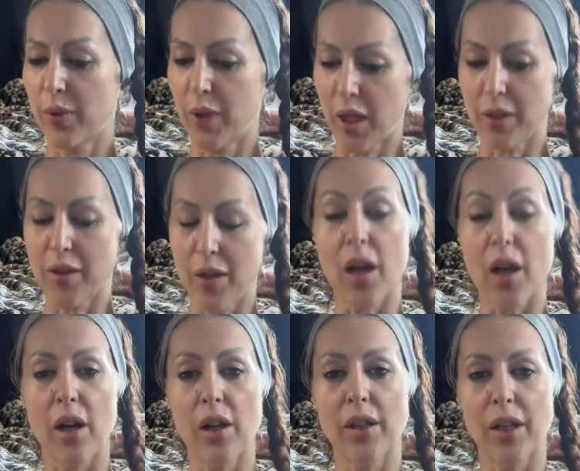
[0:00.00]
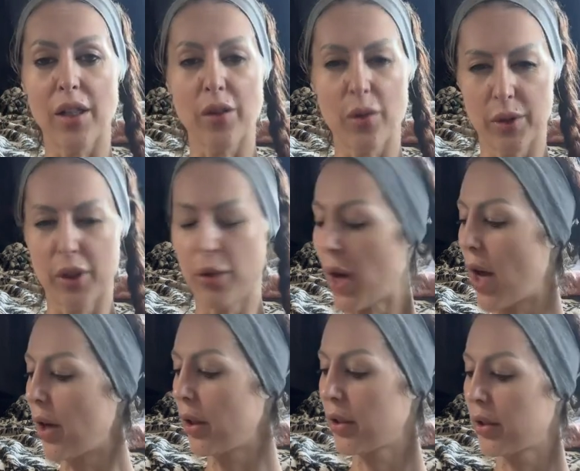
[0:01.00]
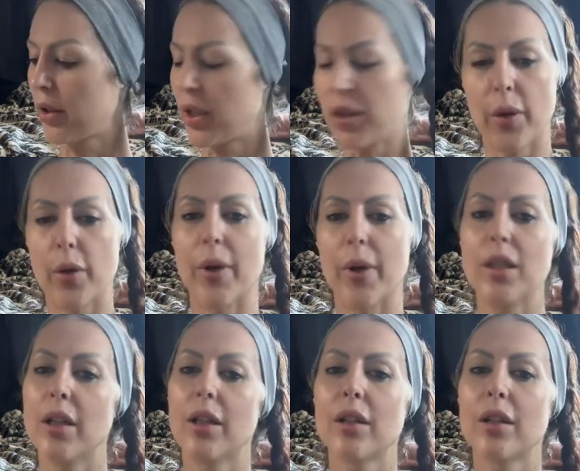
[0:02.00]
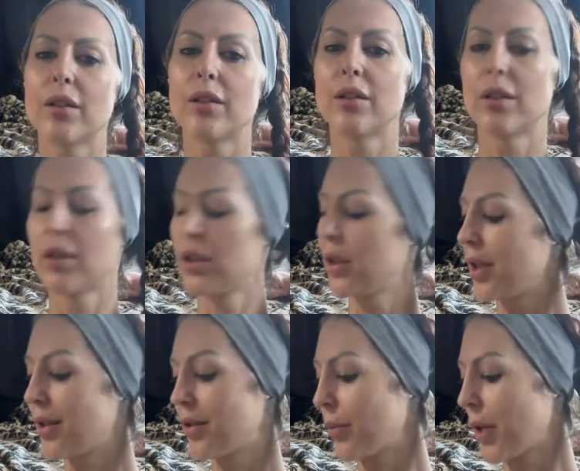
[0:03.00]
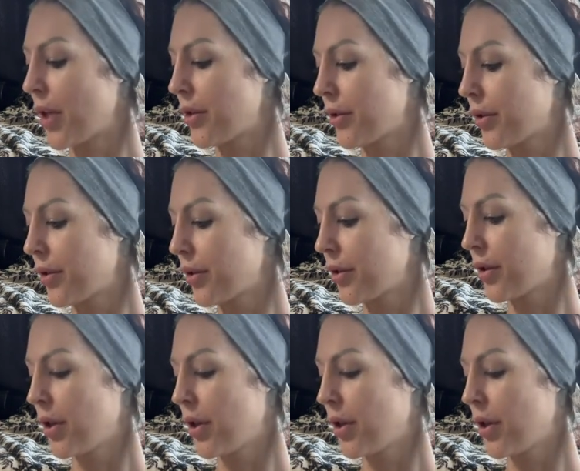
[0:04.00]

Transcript: that it's there, that it's holding you back, and you have no idea in some cases.